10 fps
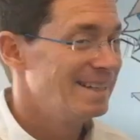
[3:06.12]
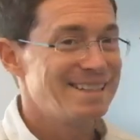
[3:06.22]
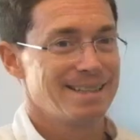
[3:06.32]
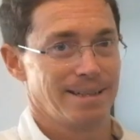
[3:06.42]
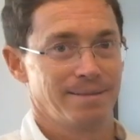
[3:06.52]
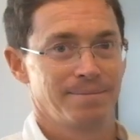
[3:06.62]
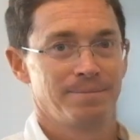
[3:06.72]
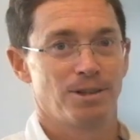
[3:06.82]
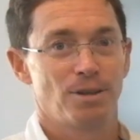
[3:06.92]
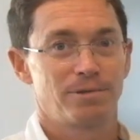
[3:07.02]
easy,
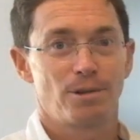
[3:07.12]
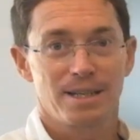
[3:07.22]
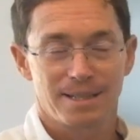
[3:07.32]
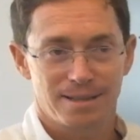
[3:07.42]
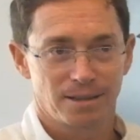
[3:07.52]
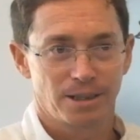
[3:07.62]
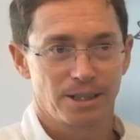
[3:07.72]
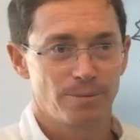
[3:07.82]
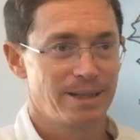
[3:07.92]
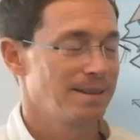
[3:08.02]
otherwise it's not going
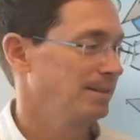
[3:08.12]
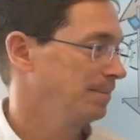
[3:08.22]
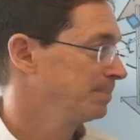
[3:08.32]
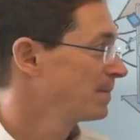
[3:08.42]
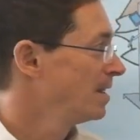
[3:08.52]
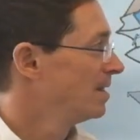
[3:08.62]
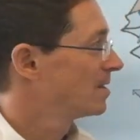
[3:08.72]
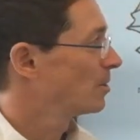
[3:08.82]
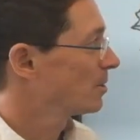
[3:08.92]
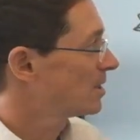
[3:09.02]
to be done.
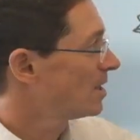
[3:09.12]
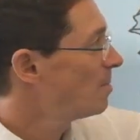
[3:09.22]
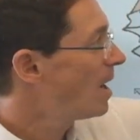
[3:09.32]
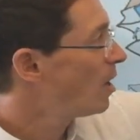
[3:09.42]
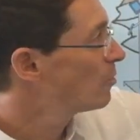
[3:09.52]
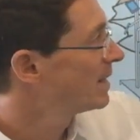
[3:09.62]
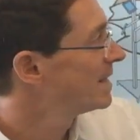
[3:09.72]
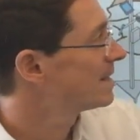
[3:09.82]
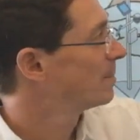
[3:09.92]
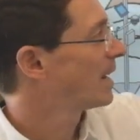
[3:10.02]
So somehow we
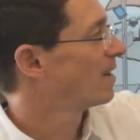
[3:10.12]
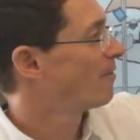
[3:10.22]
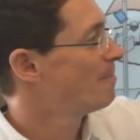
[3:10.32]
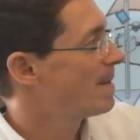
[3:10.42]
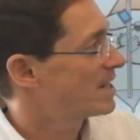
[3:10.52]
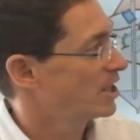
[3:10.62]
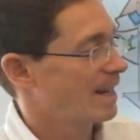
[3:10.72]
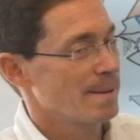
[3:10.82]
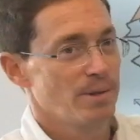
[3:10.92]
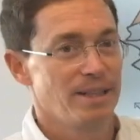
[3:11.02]
need some kind of magic
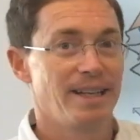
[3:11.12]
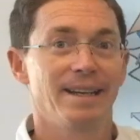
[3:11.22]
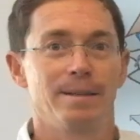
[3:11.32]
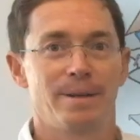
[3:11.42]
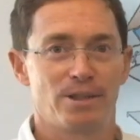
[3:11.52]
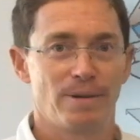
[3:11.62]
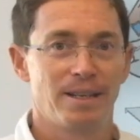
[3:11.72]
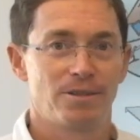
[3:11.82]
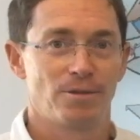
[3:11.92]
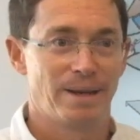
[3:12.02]
happening here in
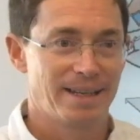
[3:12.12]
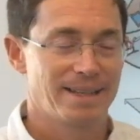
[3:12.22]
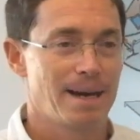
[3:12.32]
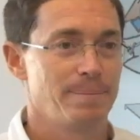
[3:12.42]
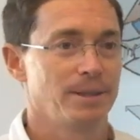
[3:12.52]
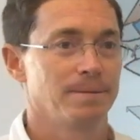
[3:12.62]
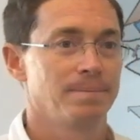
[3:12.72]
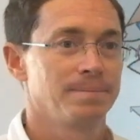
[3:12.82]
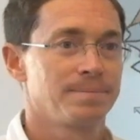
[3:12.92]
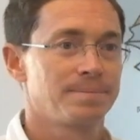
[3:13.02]
between to make it happen.
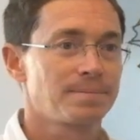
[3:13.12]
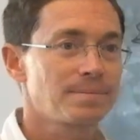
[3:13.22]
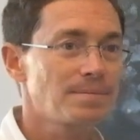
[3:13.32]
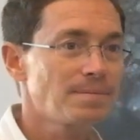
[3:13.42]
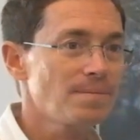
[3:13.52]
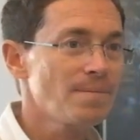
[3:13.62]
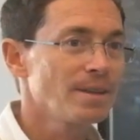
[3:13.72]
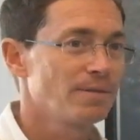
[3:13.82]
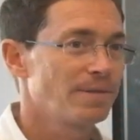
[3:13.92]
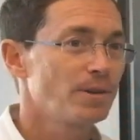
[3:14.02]

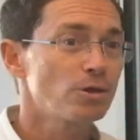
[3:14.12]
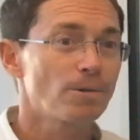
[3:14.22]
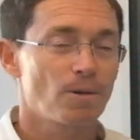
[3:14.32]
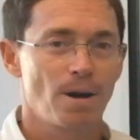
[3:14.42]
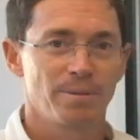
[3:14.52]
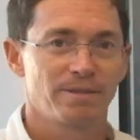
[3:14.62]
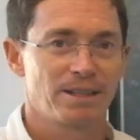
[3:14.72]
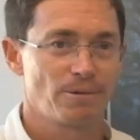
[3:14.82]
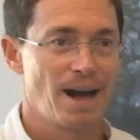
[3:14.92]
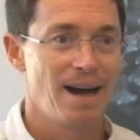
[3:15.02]
First requirement
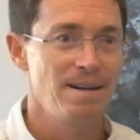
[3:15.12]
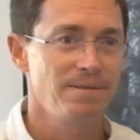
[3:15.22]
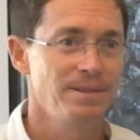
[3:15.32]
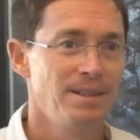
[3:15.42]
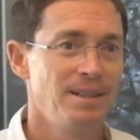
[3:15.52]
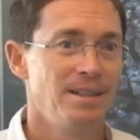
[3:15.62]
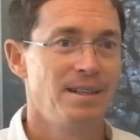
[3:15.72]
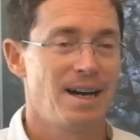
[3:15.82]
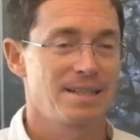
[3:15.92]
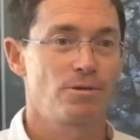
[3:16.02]
that we have
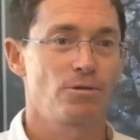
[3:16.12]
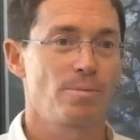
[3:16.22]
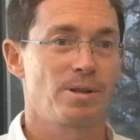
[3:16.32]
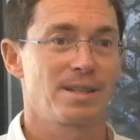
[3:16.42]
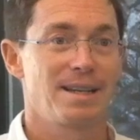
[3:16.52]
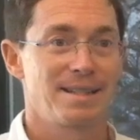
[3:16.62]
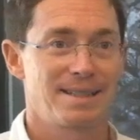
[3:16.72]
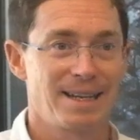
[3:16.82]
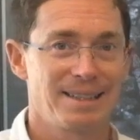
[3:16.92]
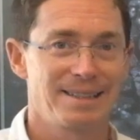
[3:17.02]
has to do about
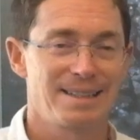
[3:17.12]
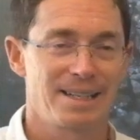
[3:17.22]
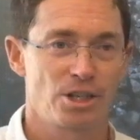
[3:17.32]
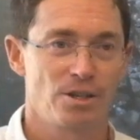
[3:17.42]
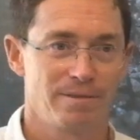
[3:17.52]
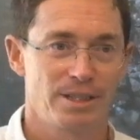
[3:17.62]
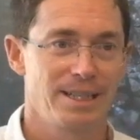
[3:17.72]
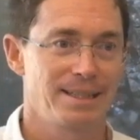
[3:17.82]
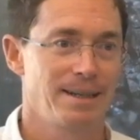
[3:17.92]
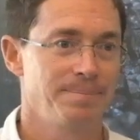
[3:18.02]
standardization of the
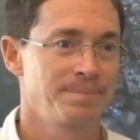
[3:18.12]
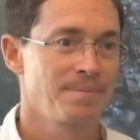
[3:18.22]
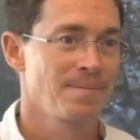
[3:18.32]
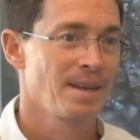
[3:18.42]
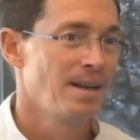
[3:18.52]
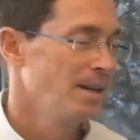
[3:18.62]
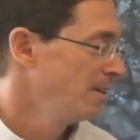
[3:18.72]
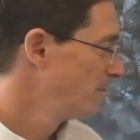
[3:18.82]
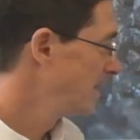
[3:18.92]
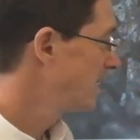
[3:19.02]
data.
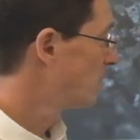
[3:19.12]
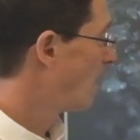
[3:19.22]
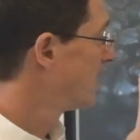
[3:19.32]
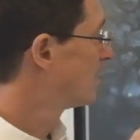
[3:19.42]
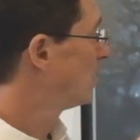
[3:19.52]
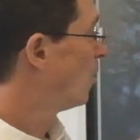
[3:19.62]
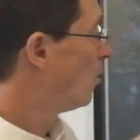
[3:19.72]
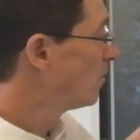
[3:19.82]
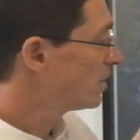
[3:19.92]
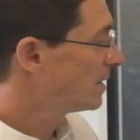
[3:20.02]
We need to handle
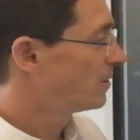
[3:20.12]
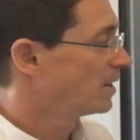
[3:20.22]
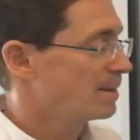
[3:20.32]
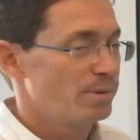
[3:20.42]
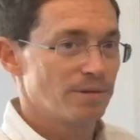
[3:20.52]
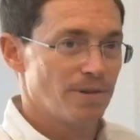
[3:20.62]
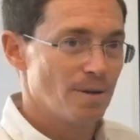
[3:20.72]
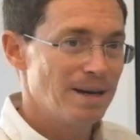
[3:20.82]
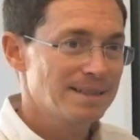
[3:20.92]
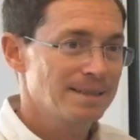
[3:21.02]
all the different input
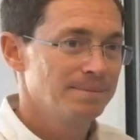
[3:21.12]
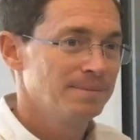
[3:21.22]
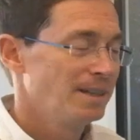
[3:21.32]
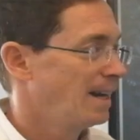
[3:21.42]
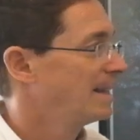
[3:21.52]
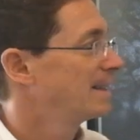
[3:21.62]
formats and